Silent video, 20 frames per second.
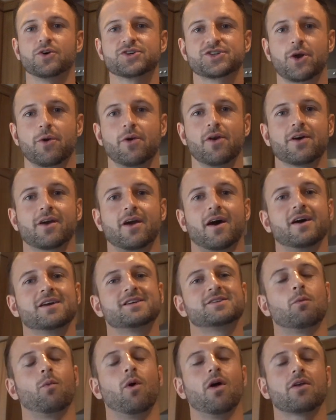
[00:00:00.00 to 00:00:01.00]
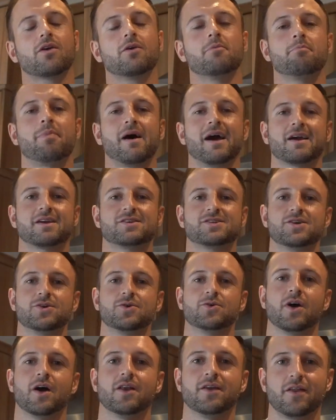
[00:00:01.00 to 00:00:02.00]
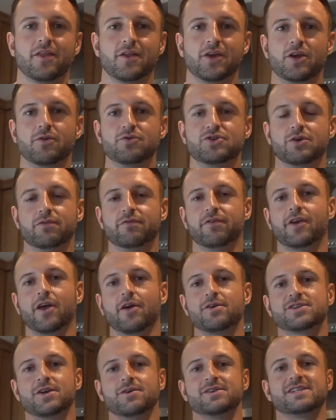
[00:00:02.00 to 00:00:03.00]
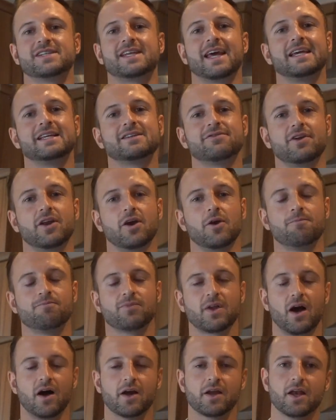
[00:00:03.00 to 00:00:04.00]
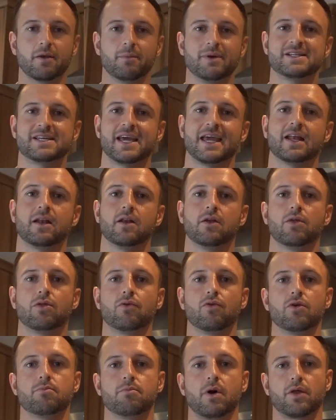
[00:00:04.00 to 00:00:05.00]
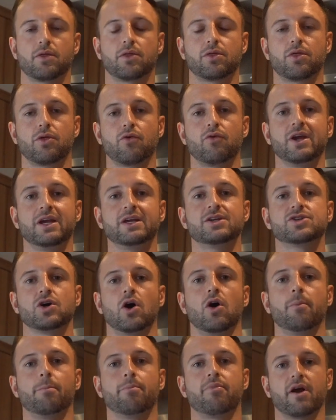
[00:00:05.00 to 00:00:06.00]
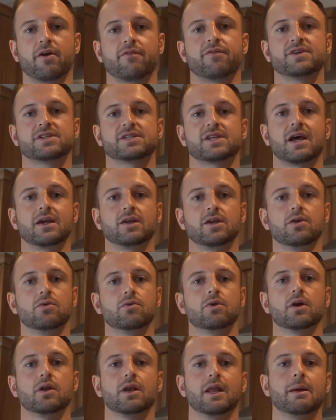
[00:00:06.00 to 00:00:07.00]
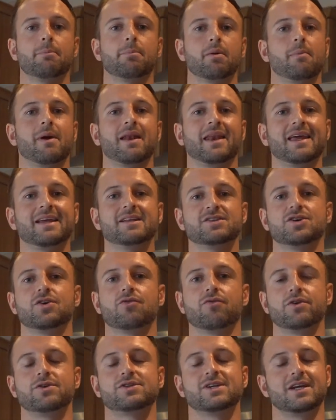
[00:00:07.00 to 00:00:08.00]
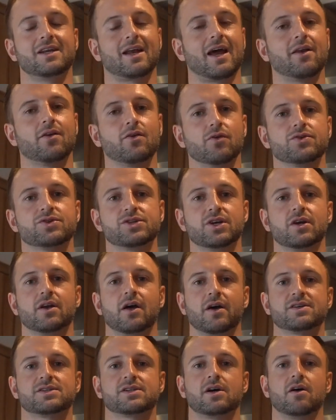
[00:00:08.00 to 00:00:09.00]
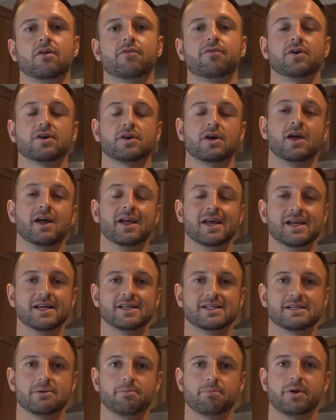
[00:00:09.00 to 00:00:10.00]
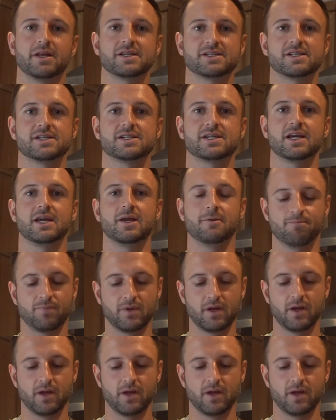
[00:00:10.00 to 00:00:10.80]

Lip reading: What's going on, guys? Welcome back to another YouTube video. So in today's video I'm going to be taking you through my 3 top breakfasts that you can implement into your routine and also your lifestyle for simplicity,